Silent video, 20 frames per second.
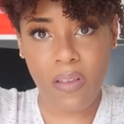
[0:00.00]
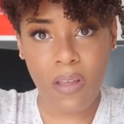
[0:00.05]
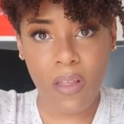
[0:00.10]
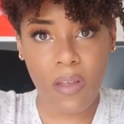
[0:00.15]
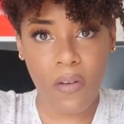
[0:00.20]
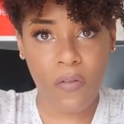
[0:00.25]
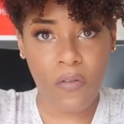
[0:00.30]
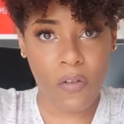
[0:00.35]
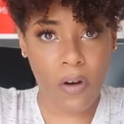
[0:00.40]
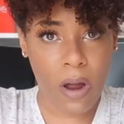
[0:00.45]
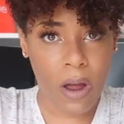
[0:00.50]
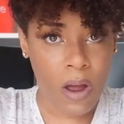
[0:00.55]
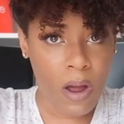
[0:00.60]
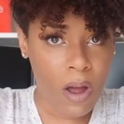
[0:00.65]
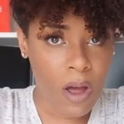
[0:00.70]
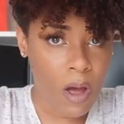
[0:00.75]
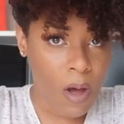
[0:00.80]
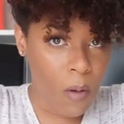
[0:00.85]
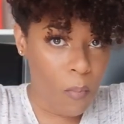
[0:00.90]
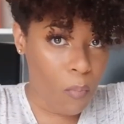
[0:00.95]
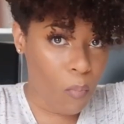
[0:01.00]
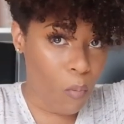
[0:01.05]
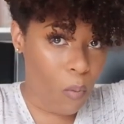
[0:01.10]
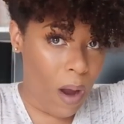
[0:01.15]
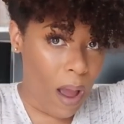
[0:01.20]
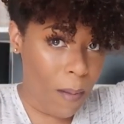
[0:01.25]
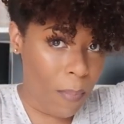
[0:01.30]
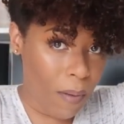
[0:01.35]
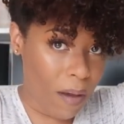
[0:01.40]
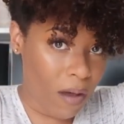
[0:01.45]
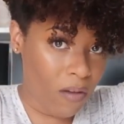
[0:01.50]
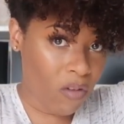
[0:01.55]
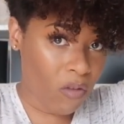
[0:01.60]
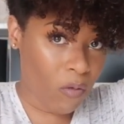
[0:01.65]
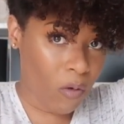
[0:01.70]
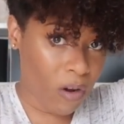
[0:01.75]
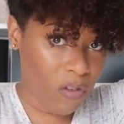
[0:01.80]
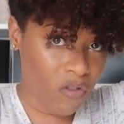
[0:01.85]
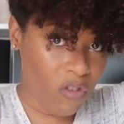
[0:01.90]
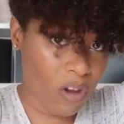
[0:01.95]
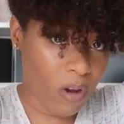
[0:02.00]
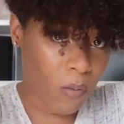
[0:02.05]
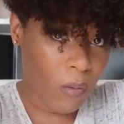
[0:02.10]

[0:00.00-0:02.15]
to the front, wrap a scrunchie